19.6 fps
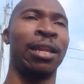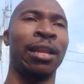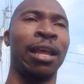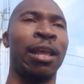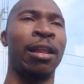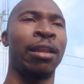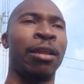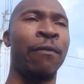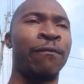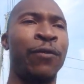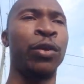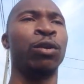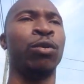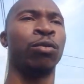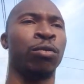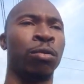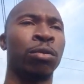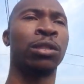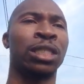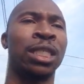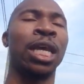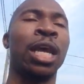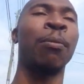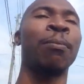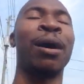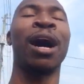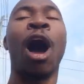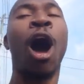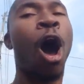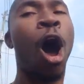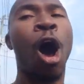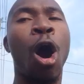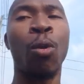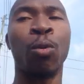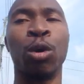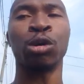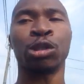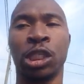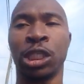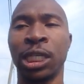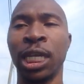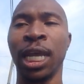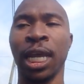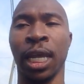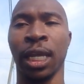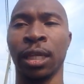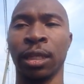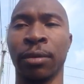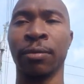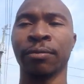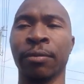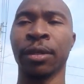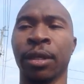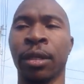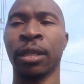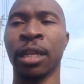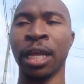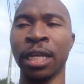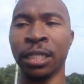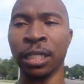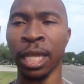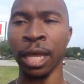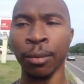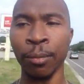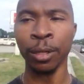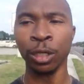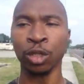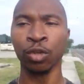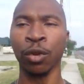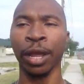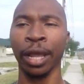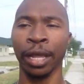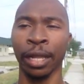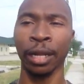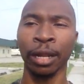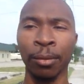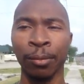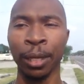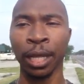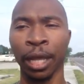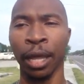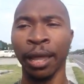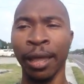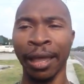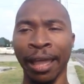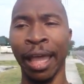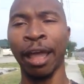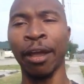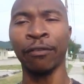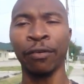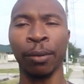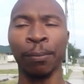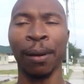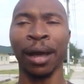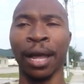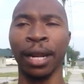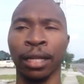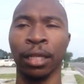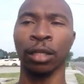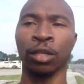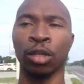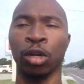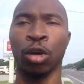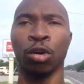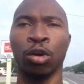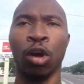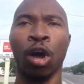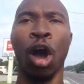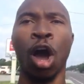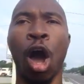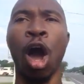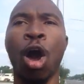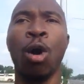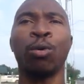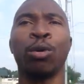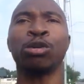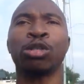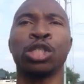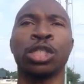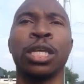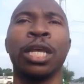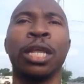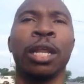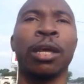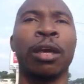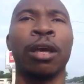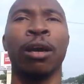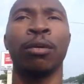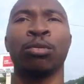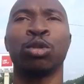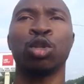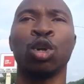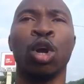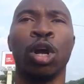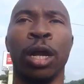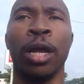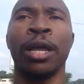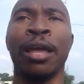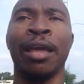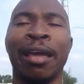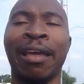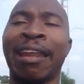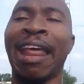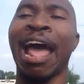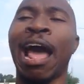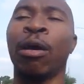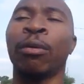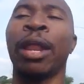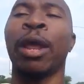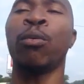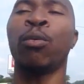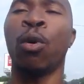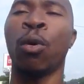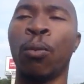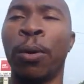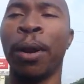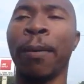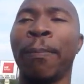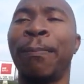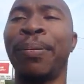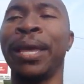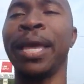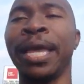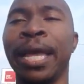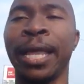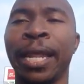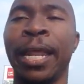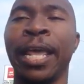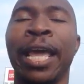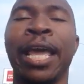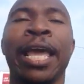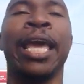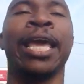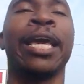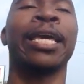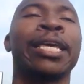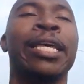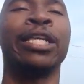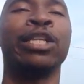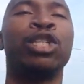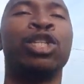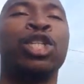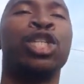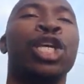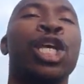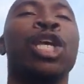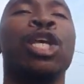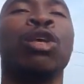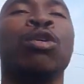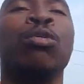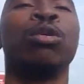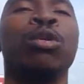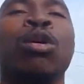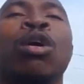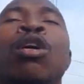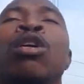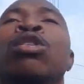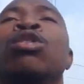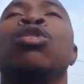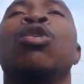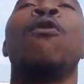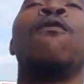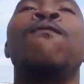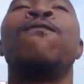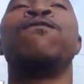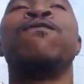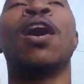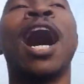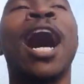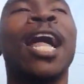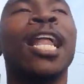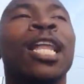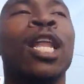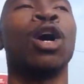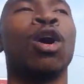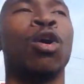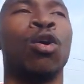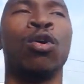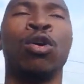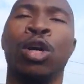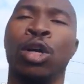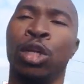And if you sin, but all will sin. Let's get me straight. Let me get everybody, you know, all will sin and come short, and how they will repent and continue to follow